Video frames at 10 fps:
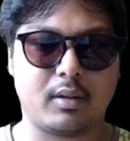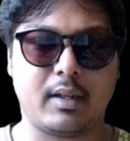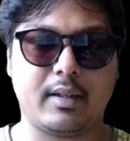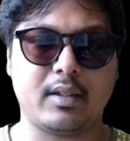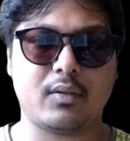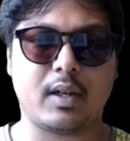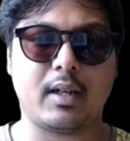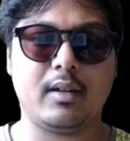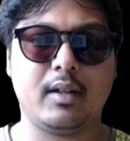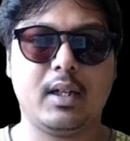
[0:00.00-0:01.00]
That is
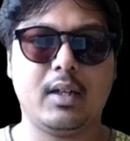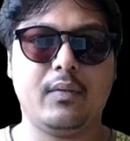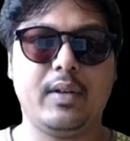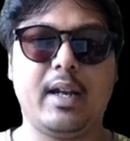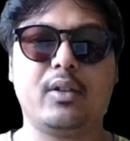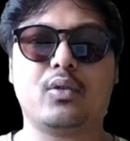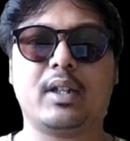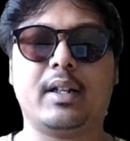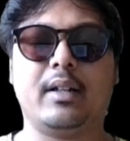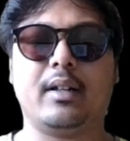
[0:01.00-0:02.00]
why we are
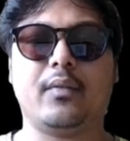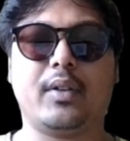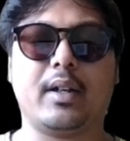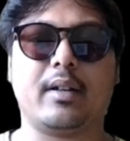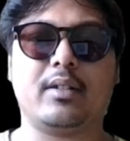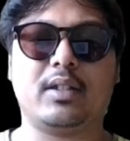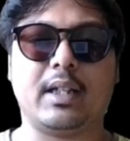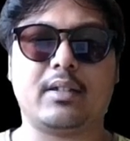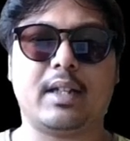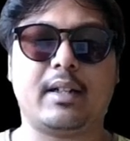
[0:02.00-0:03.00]
using
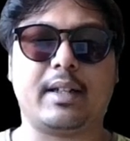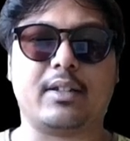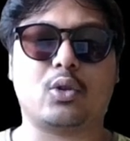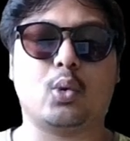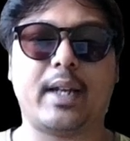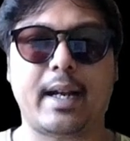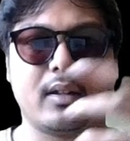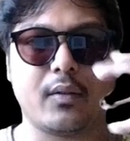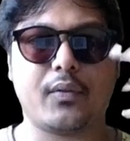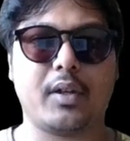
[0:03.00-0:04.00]
interference chess tactics to
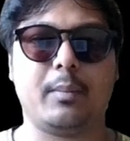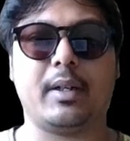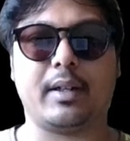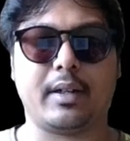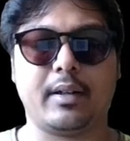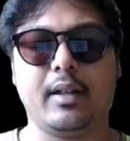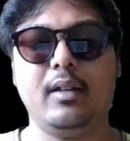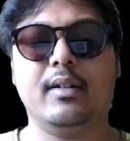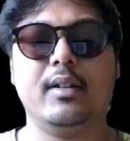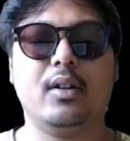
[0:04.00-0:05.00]
get the free material